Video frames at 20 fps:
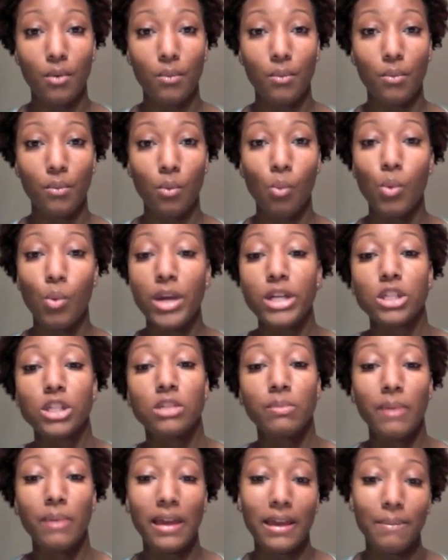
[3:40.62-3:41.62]
which
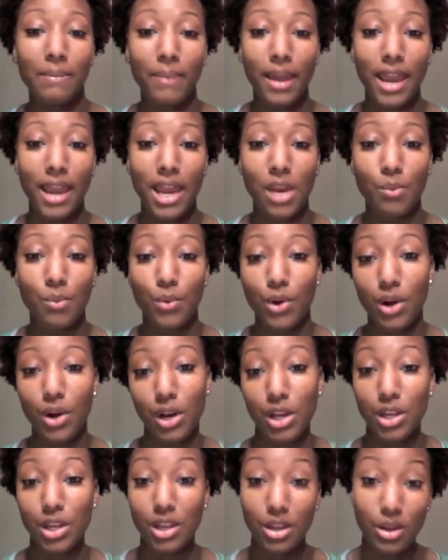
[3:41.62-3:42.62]
bedpan we're going
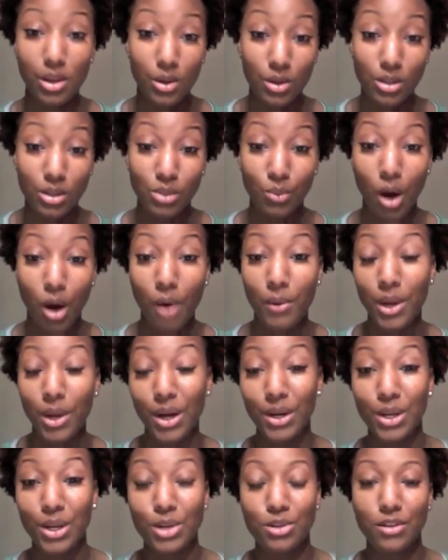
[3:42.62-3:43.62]
to use. Are we
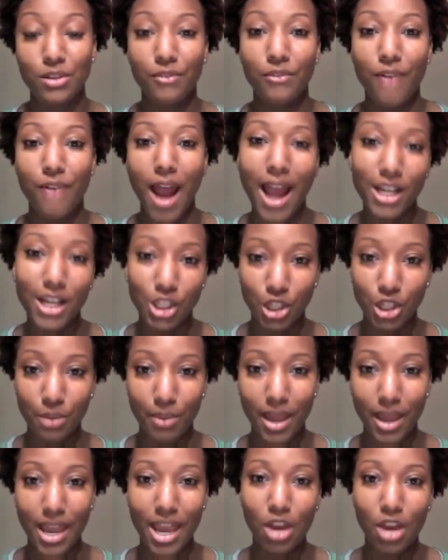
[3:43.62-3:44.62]
going to use a fracture
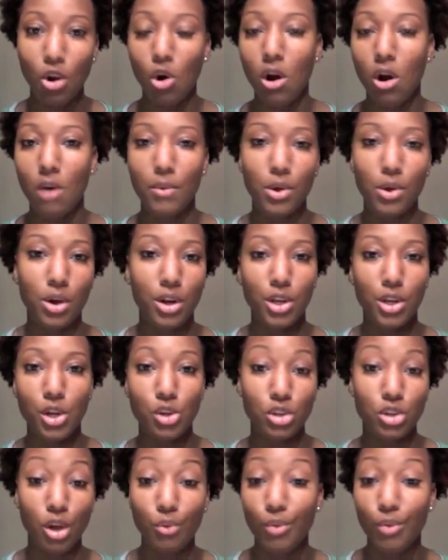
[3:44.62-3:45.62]
pan, or are we going to
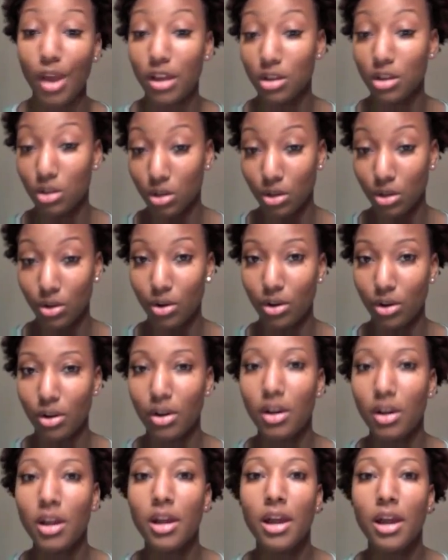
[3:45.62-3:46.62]
use a regular
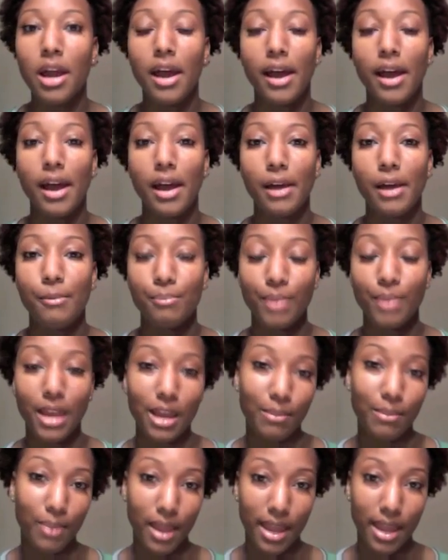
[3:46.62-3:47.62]

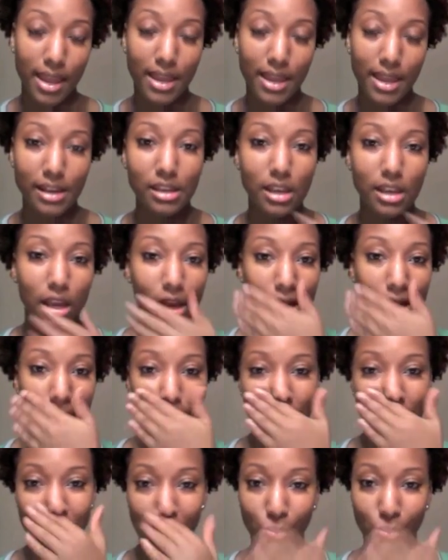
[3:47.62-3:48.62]
bedpan? And we
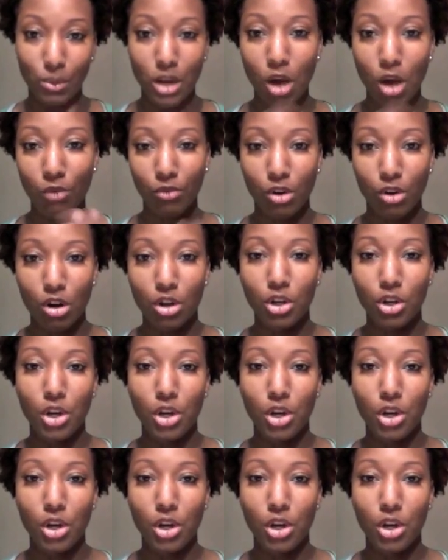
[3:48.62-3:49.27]
just went over,